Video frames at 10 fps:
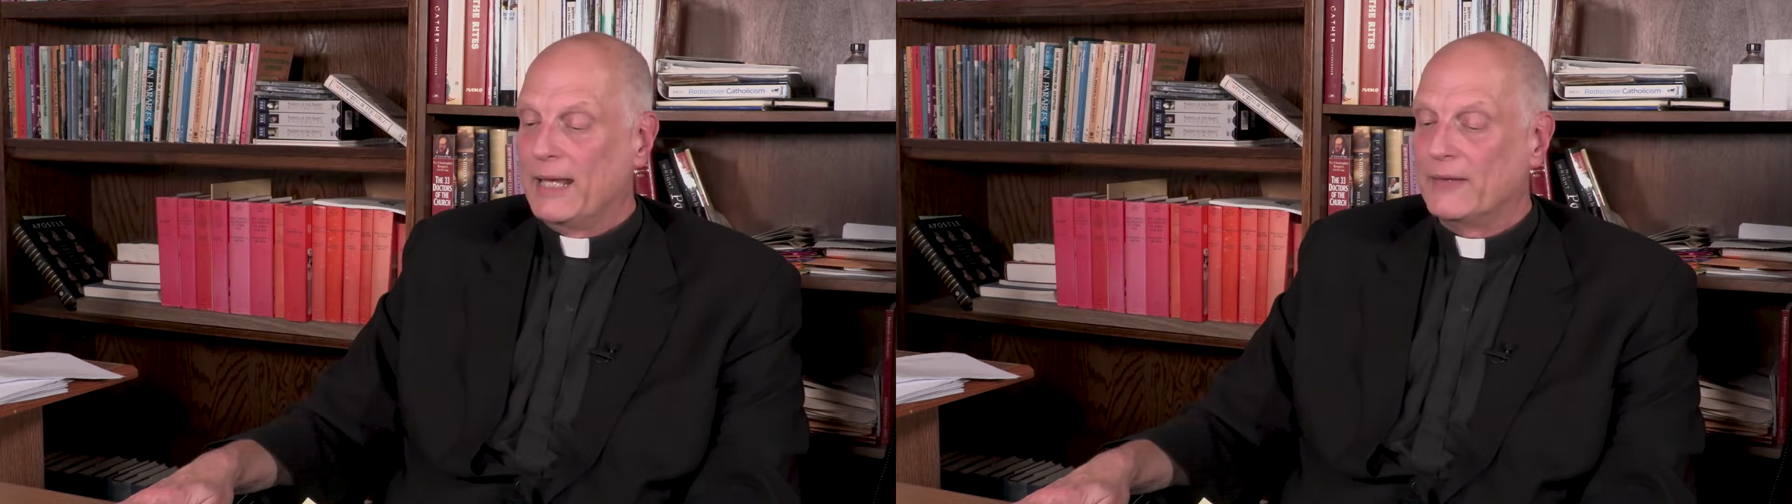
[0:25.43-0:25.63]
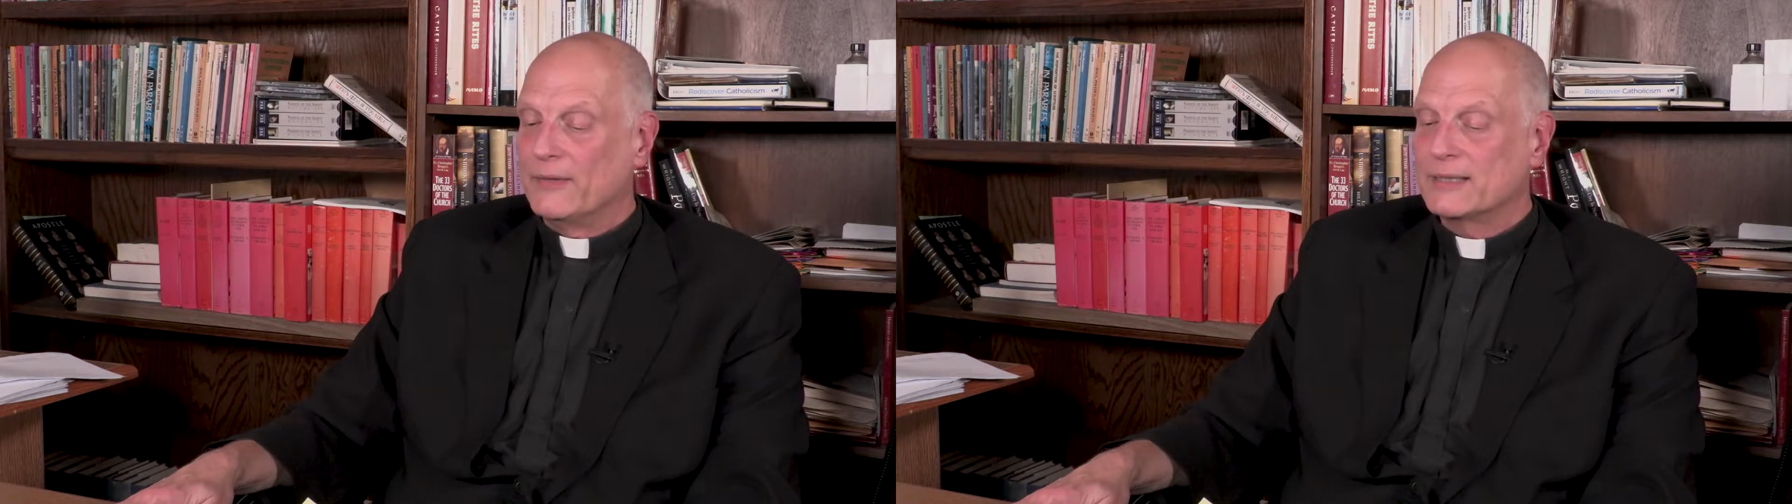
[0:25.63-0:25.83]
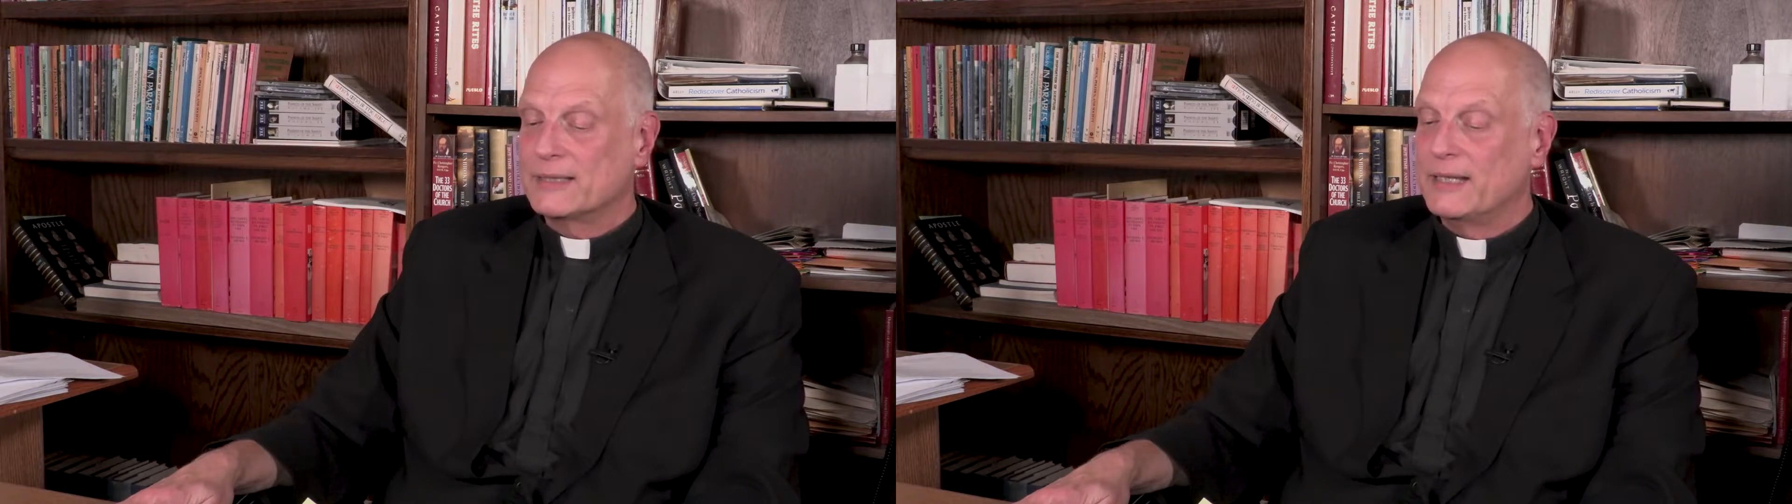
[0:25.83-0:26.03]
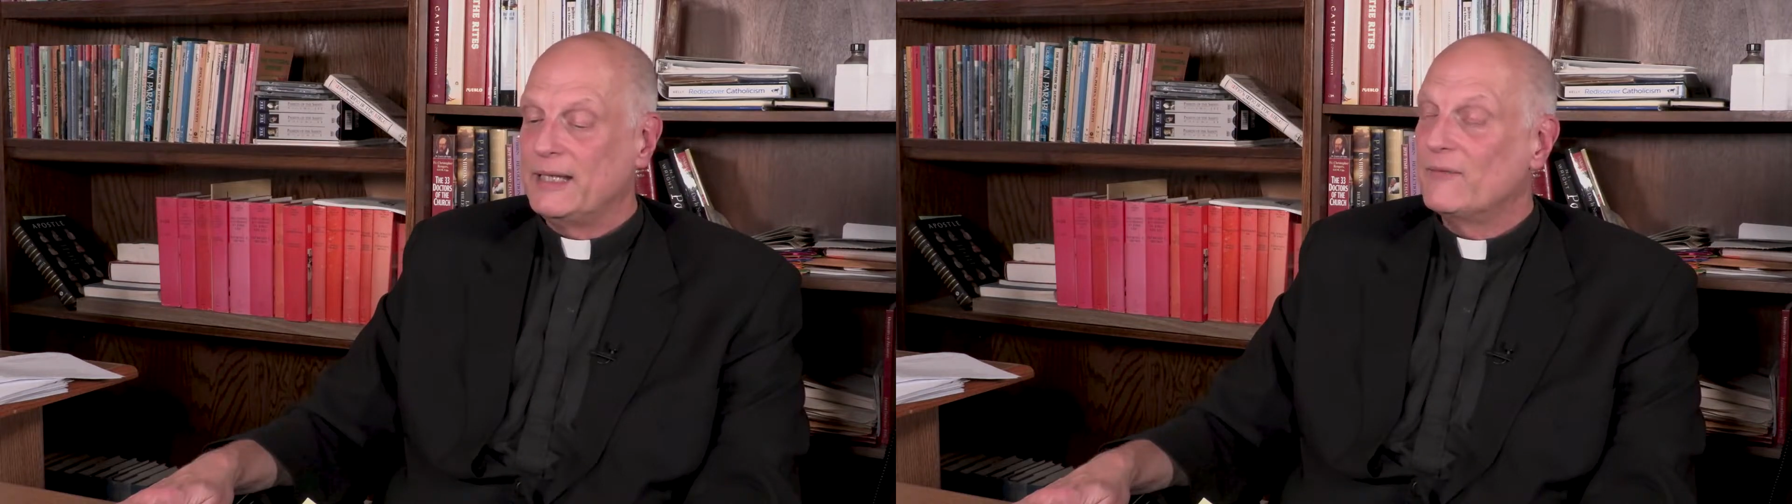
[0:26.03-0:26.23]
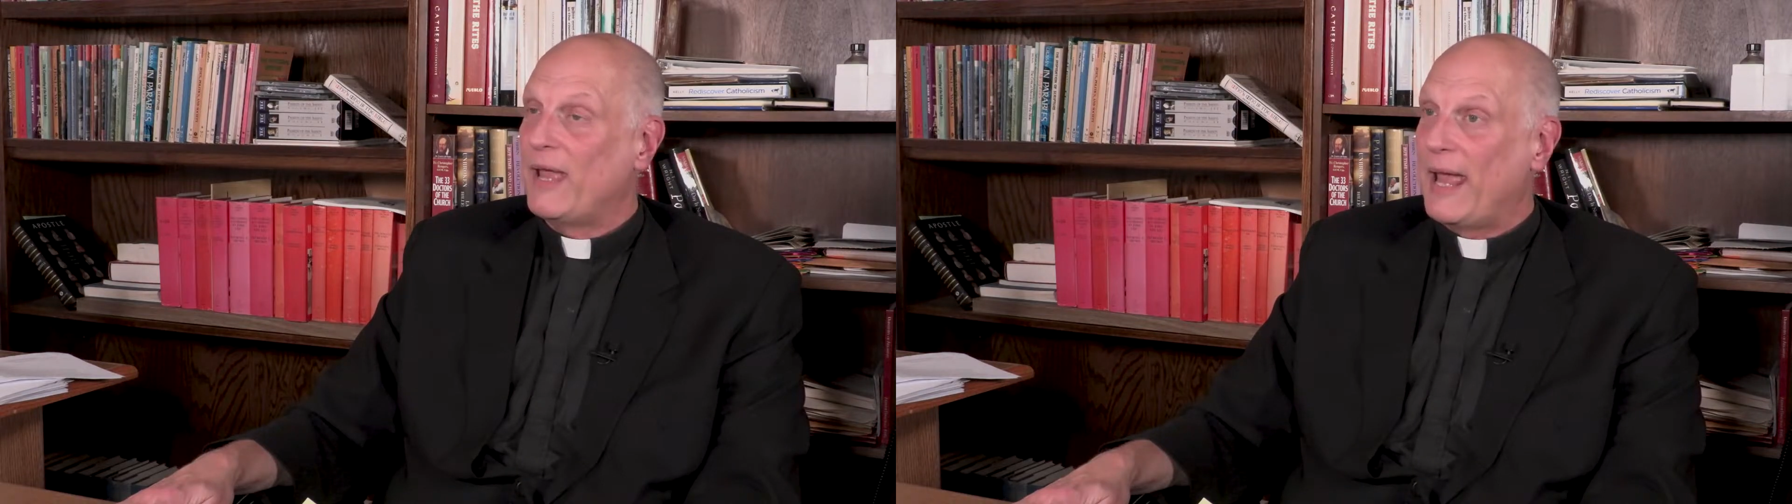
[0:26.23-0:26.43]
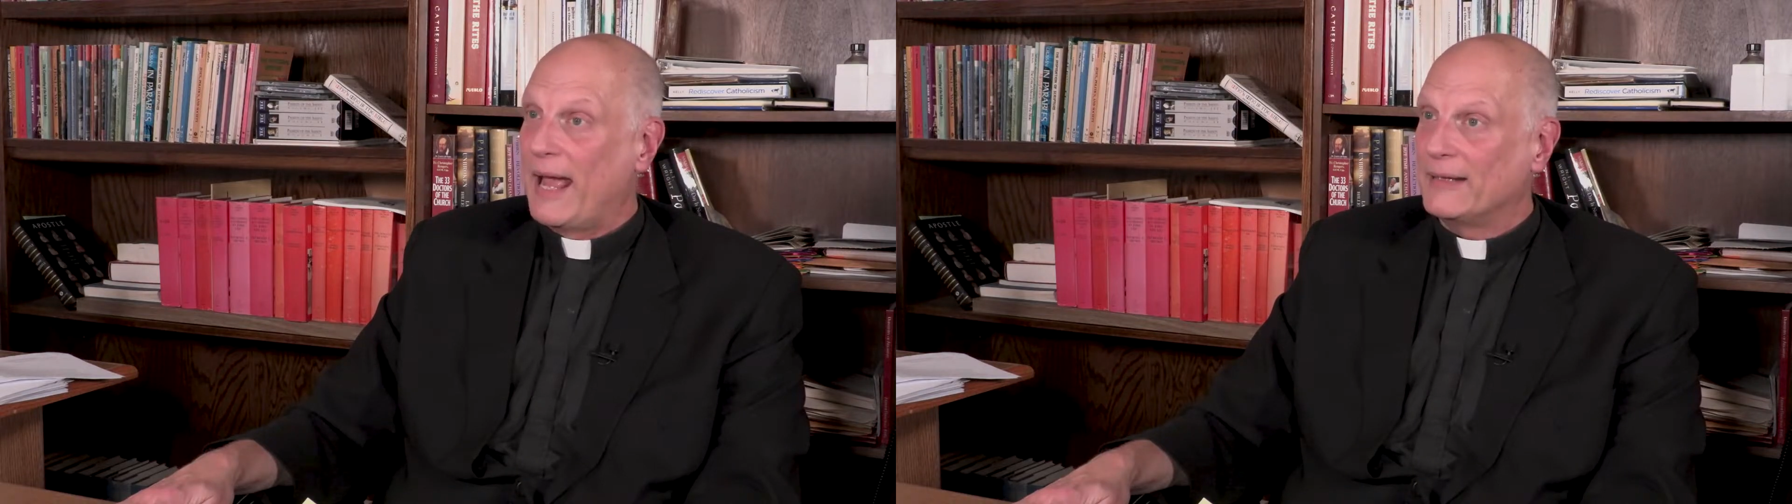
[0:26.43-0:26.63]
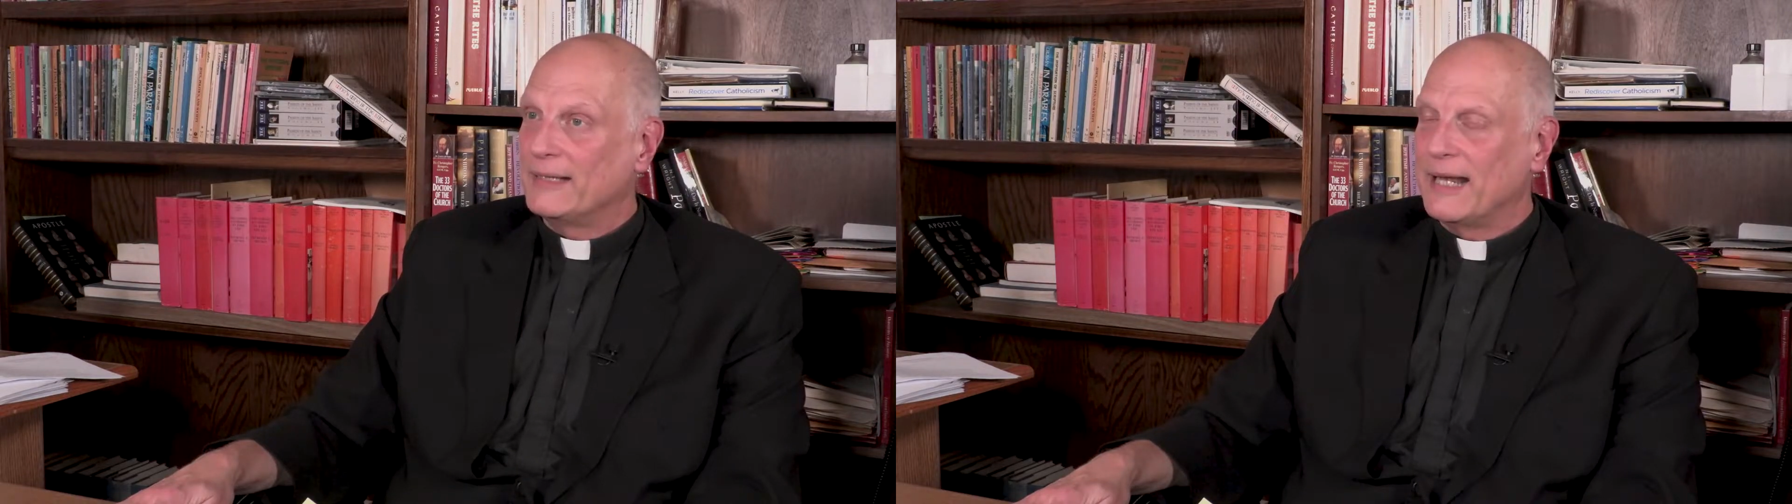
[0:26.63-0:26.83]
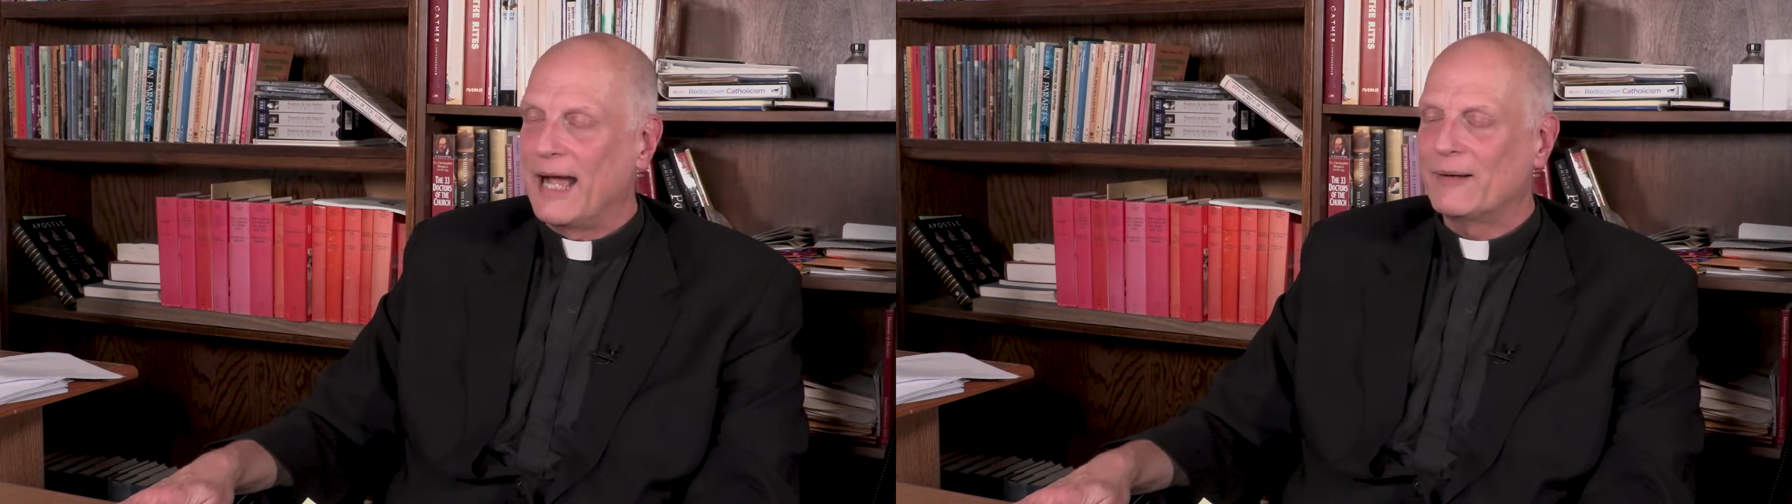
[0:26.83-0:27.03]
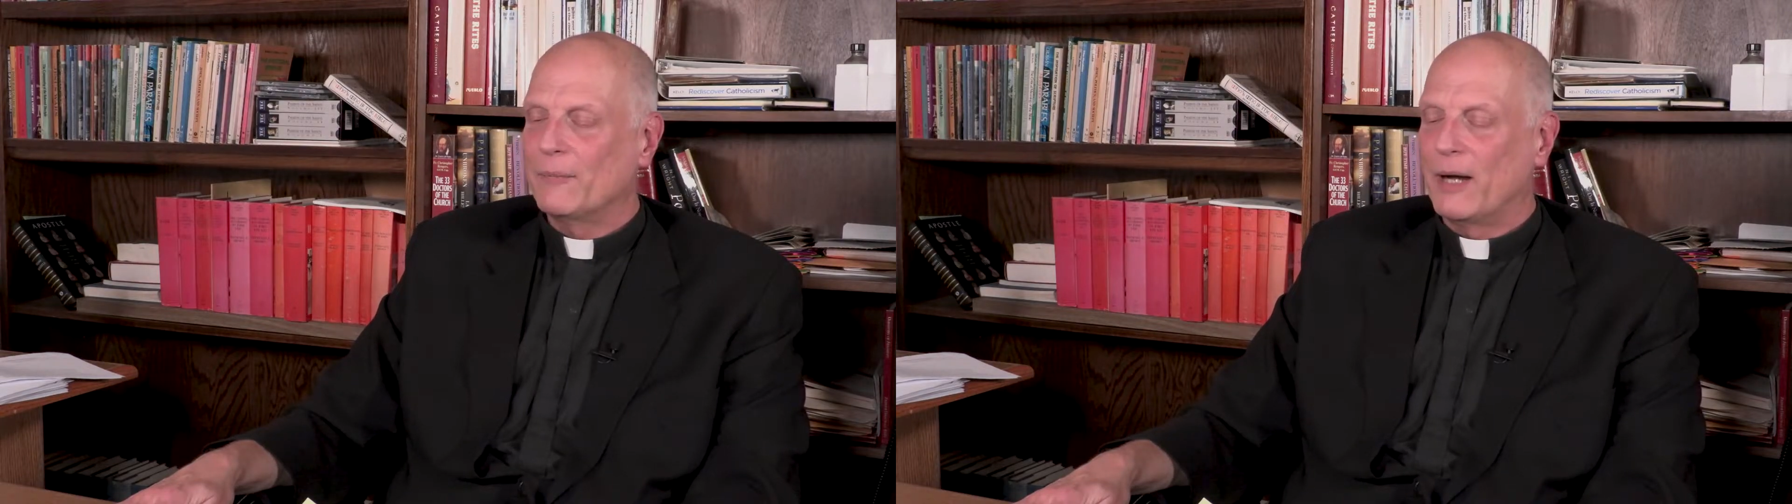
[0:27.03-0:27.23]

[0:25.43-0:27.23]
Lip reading: in the city of Antioch,